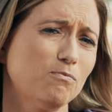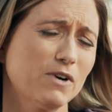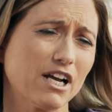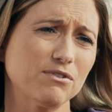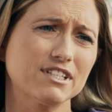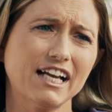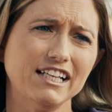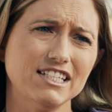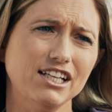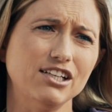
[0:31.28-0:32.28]
When I was
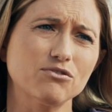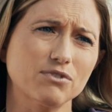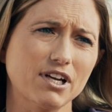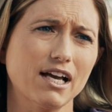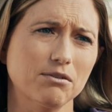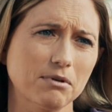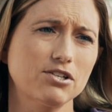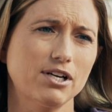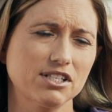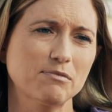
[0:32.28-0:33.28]
19 is when I had my
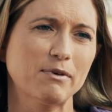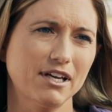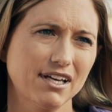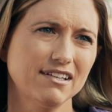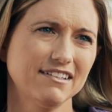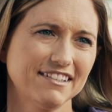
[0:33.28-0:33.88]
transplant.